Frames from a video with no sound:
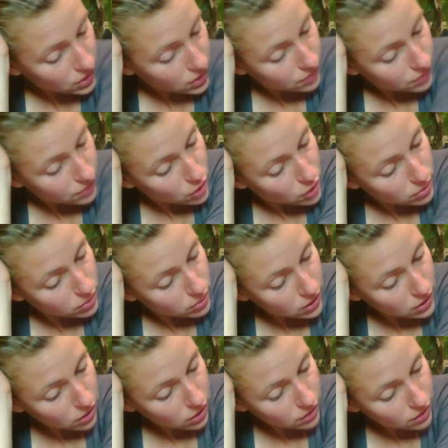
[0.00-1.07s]

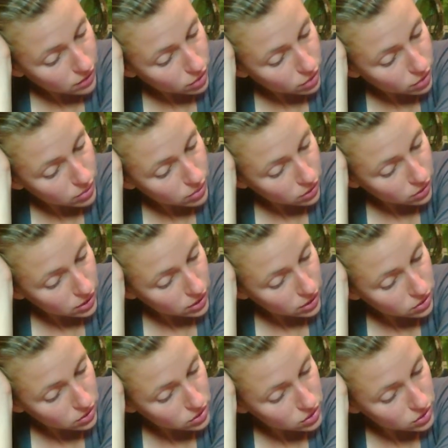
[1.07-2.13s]
Open-end credit. For open-end
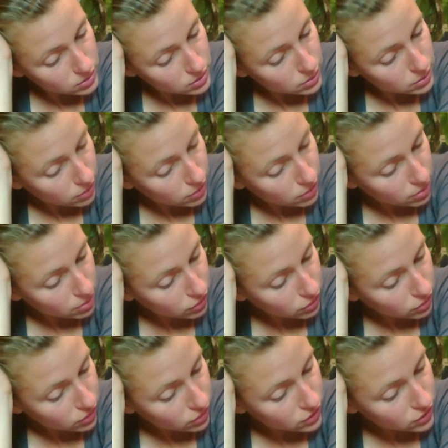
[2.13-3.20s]
credit, the notice must be provided
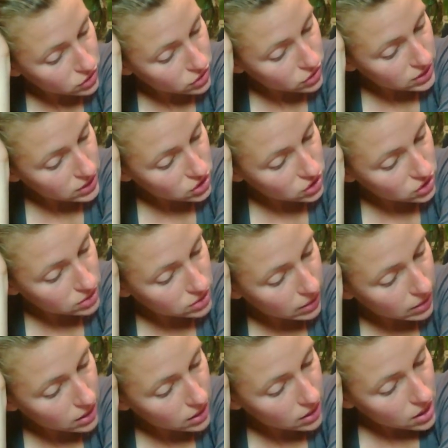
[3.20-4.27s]
before the first transaction is
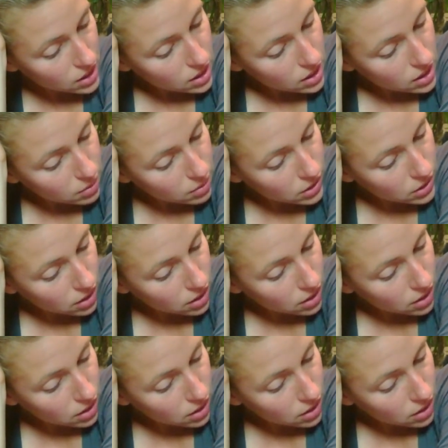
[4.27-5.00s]
made, but